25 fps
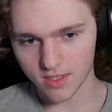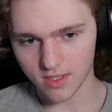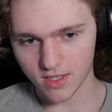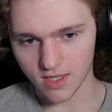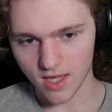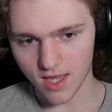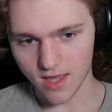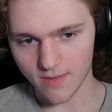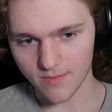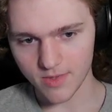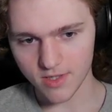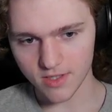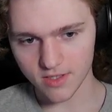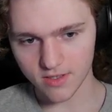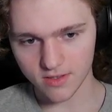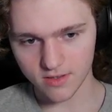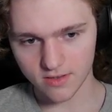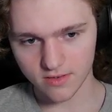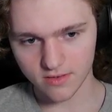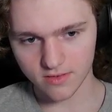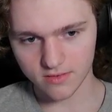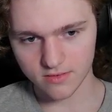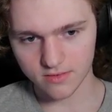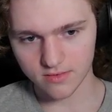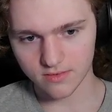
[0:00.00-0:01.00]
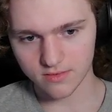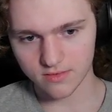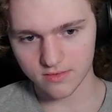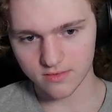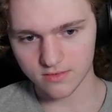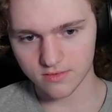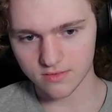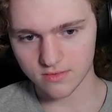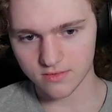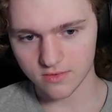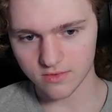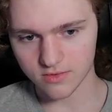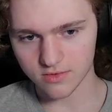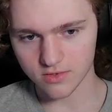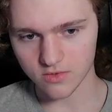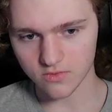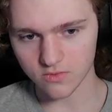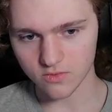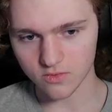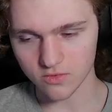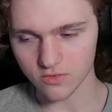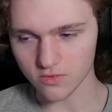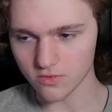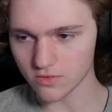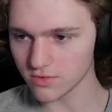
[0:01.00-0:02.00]
epic. Those are the
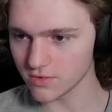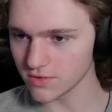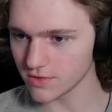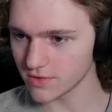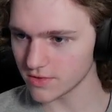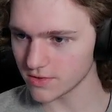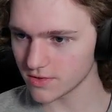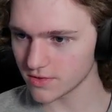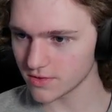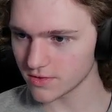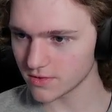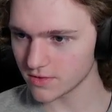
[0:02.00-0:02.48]
rules.